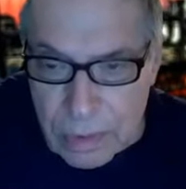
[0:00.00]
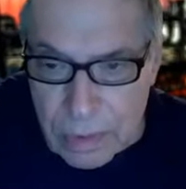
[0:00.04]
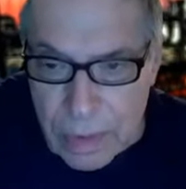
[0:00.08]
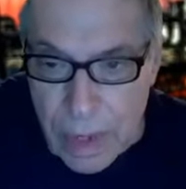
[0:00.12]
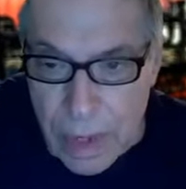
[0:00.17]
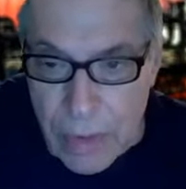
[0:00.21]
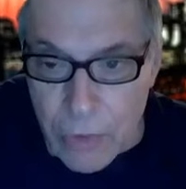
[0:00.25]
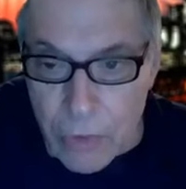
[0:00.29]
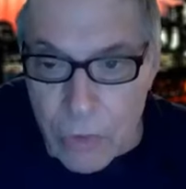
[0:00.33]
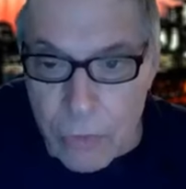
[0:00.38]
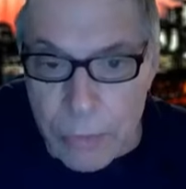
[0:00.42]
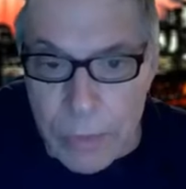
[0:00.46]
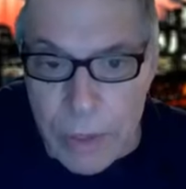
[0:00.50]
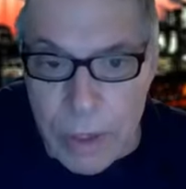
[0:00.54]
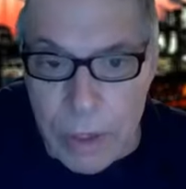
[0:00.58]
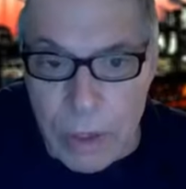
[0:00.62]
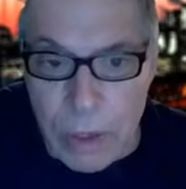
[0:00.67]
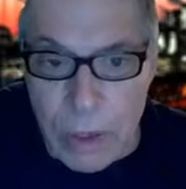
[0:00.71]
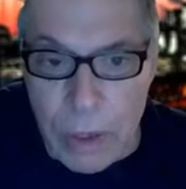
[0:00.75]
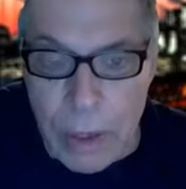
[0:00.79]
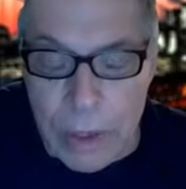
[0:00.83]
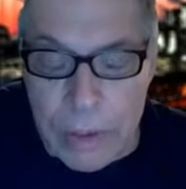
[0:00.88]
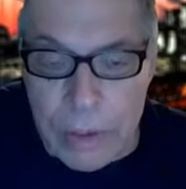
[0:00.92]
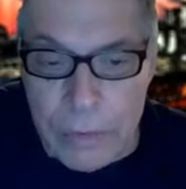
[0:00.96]
I would be
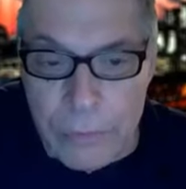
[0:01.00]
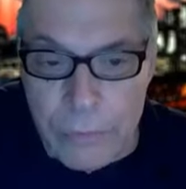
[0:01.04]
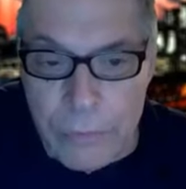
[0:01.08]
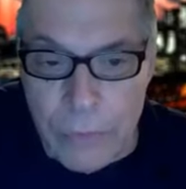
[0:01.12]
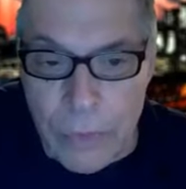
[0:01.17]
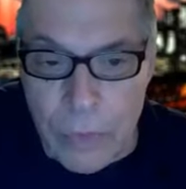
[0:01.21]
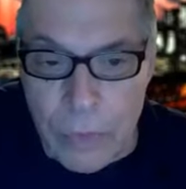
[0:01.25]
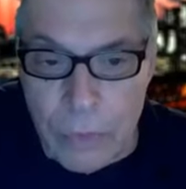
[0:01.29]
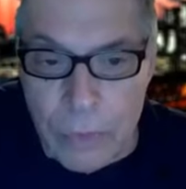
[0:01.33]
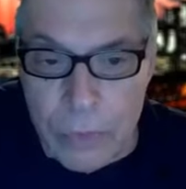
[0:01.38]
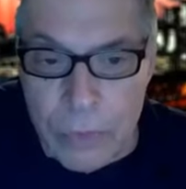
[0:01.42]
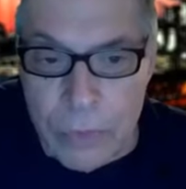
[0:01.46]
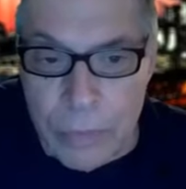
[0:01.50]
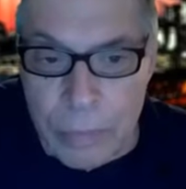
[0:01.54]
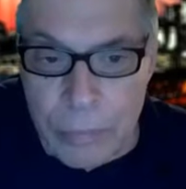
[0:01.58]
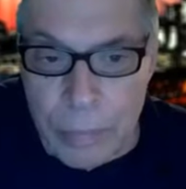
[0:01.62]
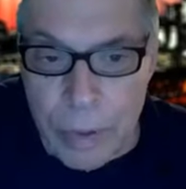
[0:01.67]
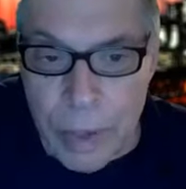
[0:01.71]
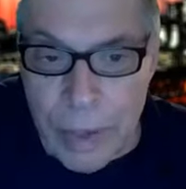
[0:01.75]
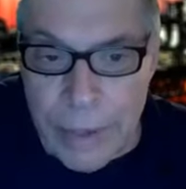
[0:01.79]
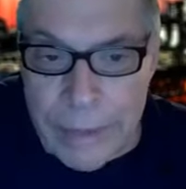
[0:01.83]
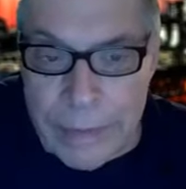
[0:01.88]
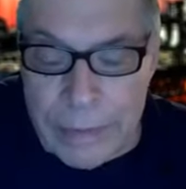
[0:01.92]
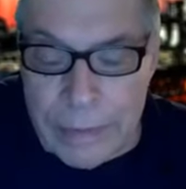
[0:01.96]
on the phone to
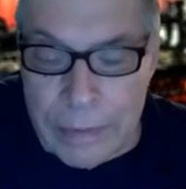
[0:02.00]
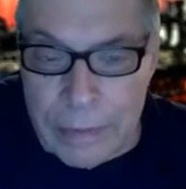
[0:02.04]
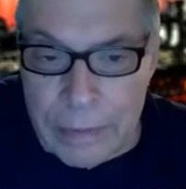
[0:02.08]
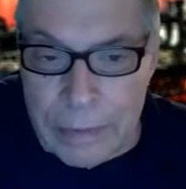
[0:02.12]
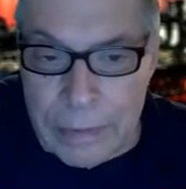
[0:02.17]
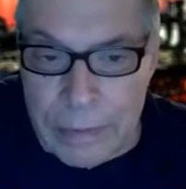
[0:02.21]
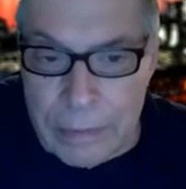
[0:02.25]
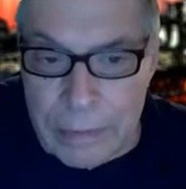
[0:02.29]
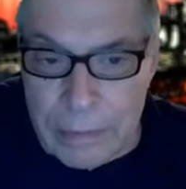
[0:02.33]
Biden